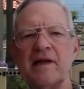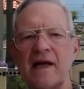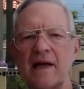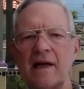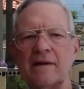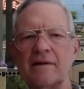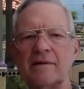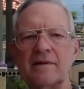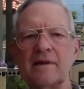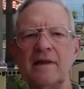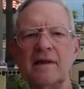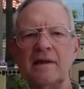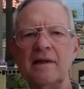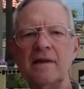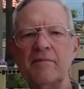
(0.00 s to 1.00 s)
down
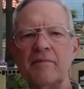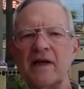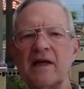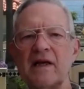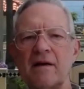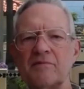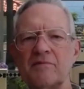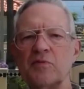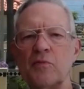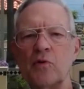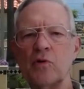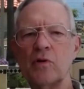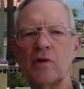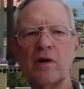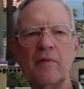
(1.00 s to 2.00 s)
becomes
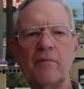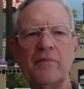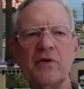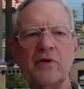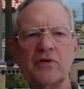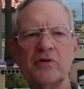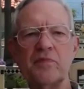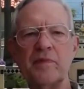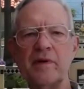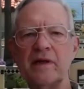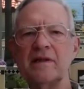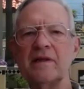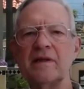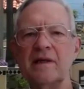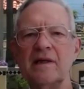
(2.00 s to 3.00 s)
more
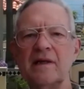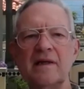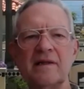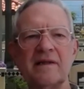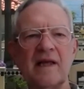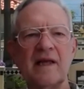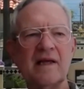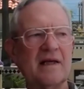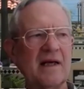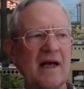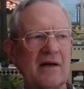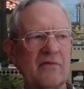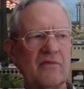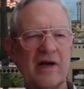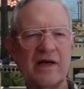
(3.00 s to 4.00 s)
amusement than
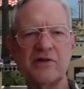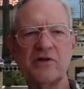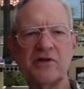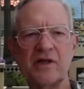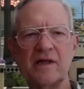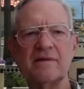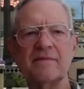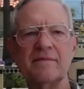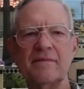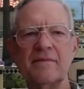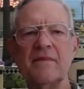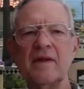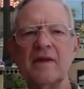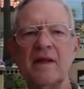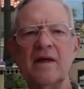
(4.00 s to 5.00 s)
gut-wrenching.
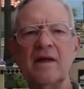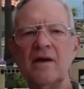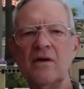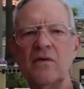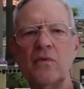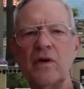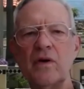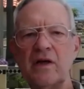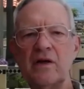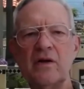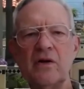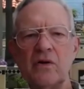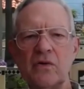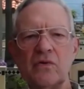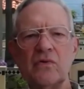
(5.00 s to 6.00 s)
We
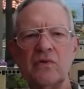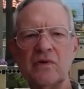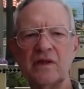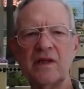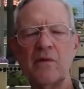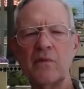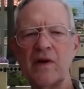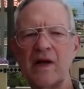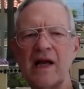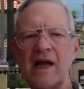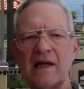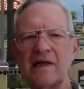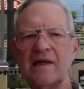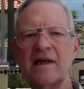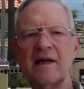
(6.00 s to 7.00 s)
knew that we
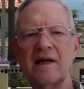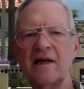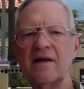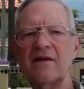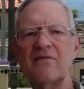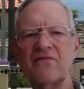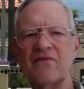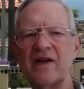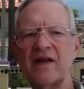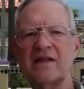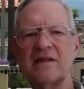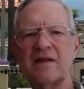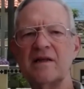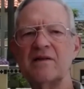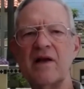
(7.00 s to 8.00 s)
had little
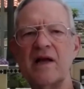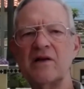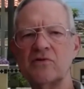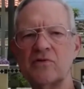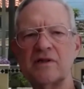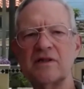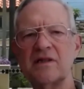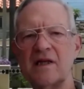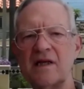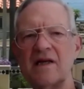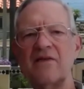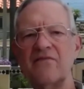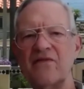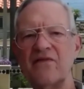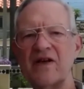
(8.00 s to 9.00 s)
interest in
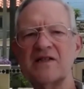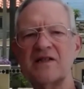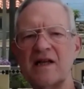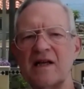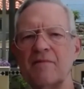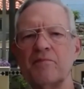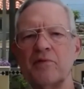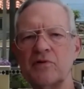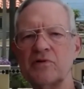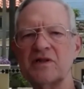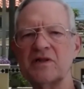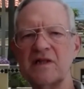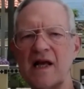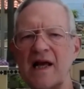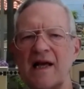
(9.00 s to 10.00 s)
investing per
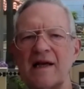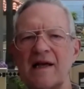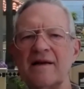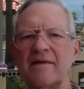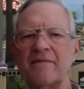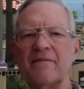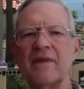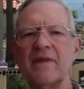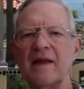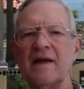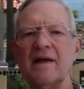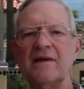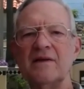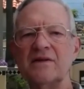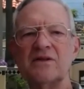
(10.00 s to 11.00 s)
se,
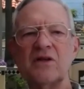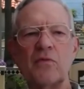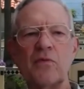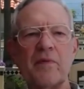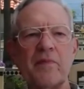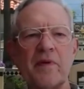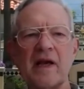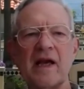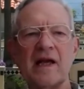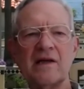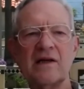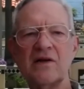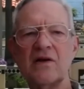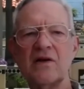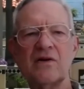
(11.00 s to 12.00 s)
so we began
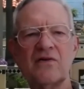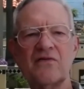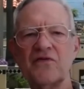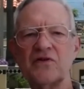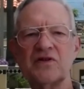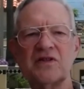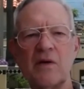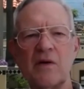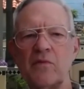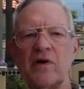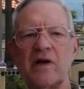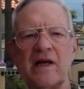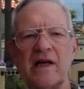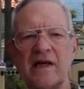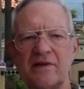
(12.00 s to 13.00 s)
to look for
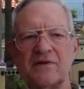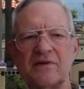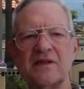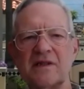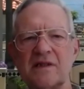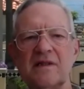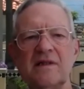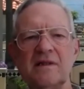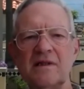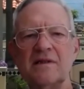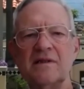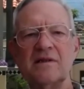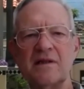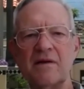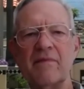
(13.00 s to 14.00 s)
someone else
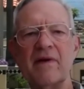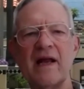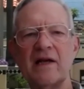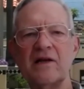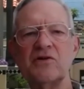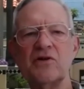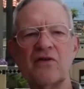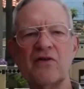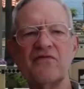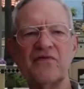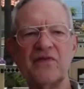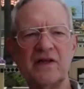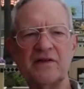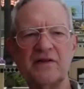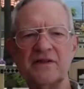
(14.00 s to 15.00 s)
to manage our
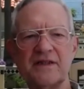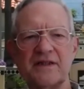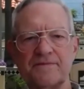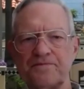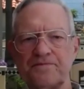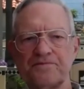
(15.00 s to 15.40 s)
funds.